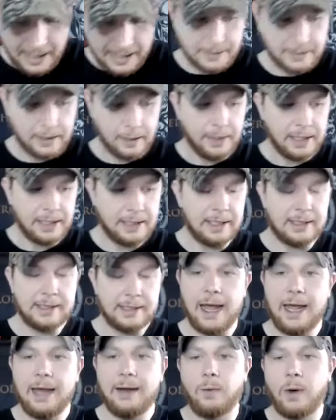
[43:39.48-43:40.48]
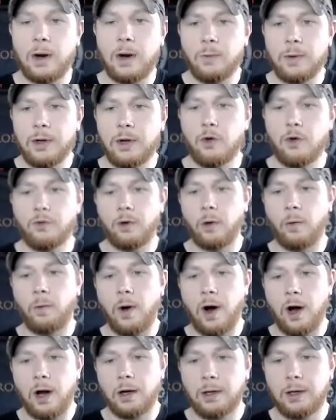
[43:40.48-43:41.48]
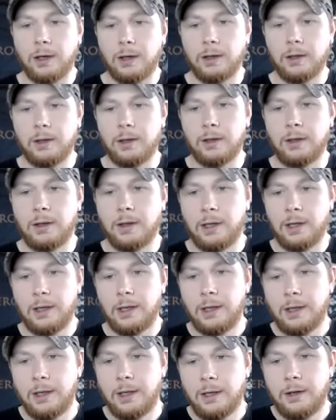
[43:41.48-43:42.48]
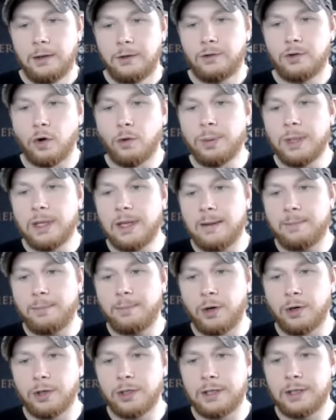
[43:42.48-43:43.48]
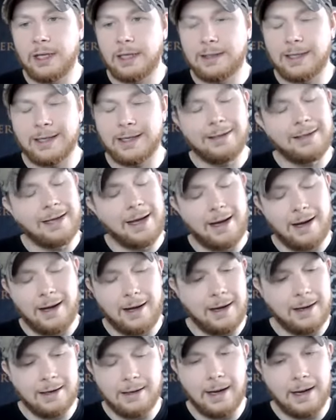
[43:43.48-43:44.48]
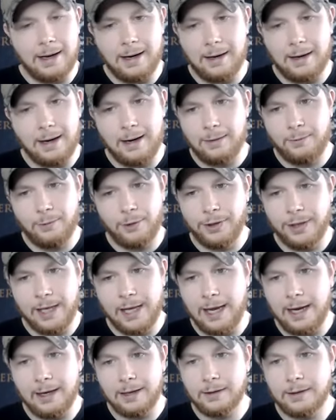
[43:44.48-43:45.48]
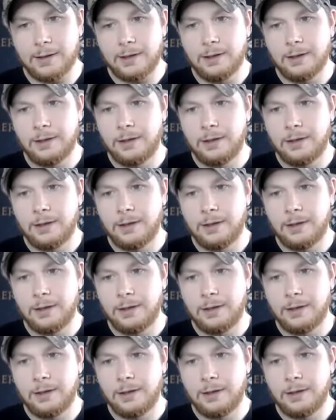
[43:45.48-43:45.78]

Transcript: and somebody says, Hey, why don't we go for a walk? Don't be that person that's like, Nah, I, I really can't.